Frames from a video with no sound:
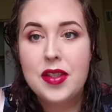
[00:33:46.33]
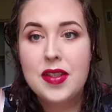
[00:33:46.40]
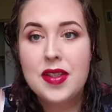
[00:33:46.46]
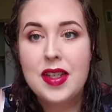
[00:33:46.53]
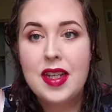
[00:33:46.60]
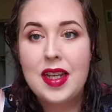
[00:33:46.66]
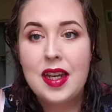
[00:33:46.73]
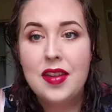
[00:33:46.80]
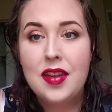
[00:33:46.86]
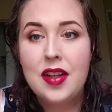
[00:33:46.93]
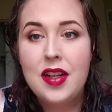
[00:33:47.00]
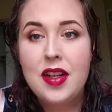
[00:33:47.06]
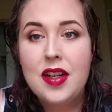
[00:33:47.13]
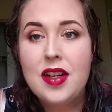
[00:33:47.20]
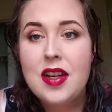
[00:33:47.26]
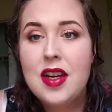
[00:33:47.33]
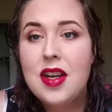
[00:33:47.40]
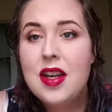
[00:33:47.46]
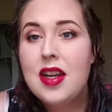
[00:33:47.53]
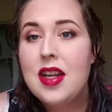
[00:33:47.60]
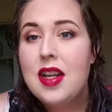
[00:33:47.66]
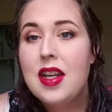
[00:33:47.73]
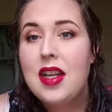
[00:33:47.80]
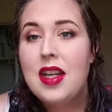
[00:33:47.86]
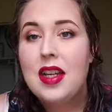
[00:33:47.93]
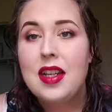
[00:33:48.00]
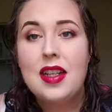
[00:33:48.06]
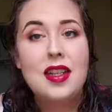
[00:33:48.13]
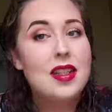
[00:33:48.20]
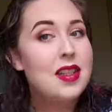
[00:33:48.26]
this together.
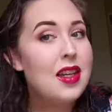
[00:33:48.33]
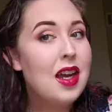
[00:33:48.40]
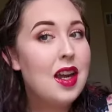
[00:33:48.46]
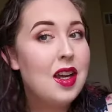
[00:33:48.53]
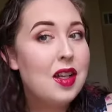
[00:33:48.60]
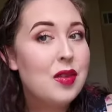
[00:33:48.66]
And